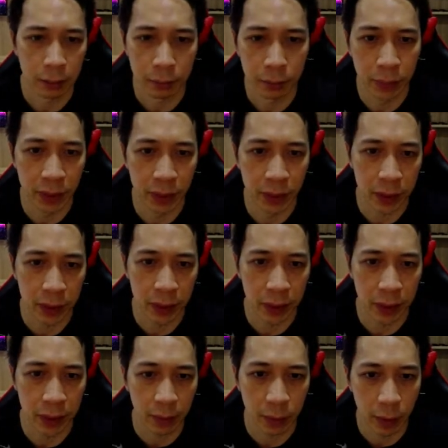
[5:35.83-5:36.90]
book
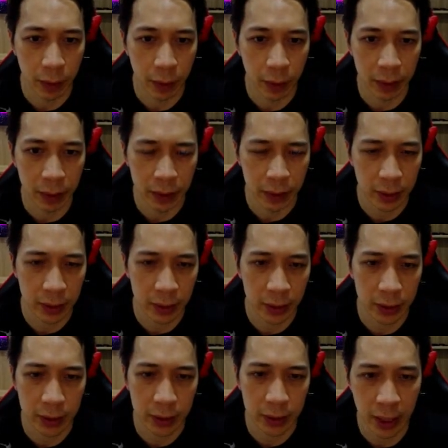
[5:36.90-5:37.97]
an appointment
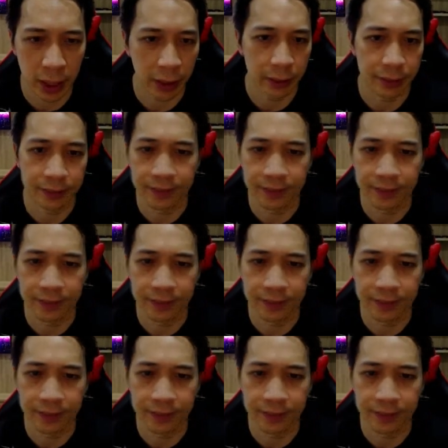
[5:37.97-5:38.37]
now.